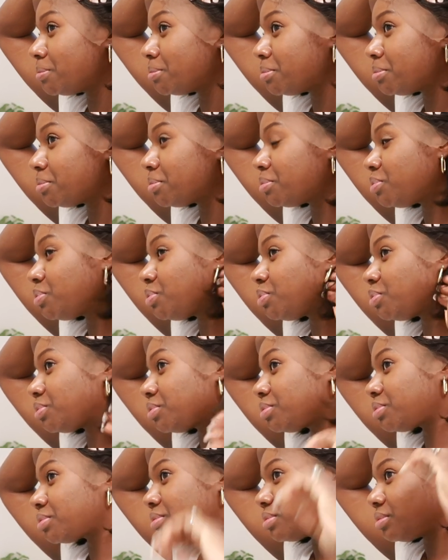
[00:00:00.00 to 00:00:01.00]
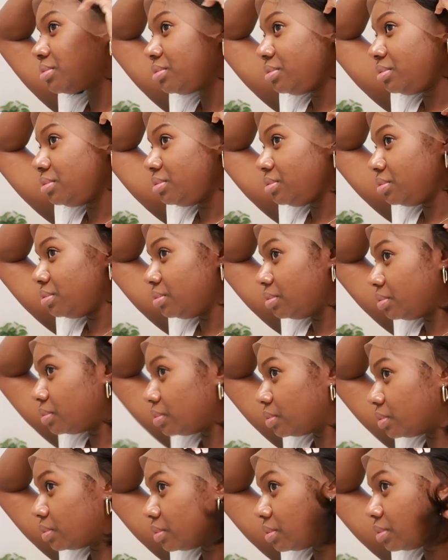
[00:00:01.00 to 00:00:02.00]

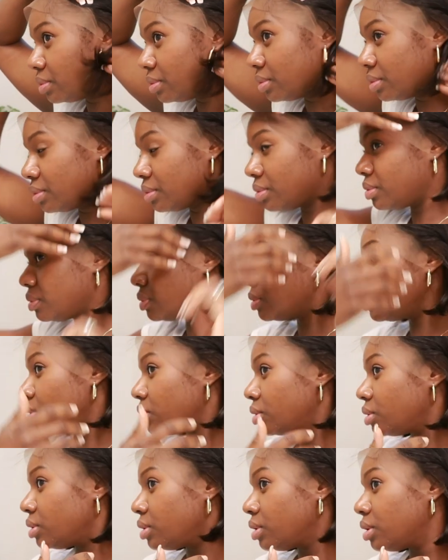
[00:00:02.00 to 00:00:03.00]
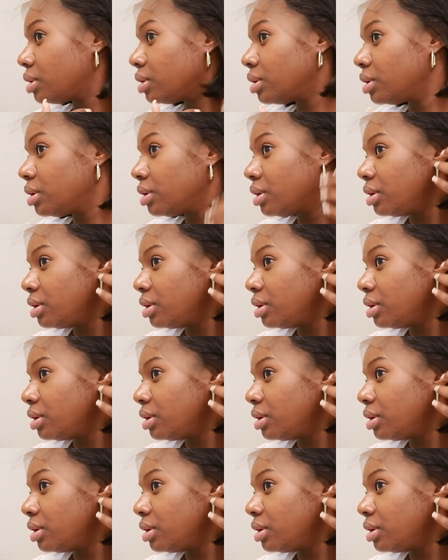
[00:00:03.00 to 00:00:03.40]
(no one is talking)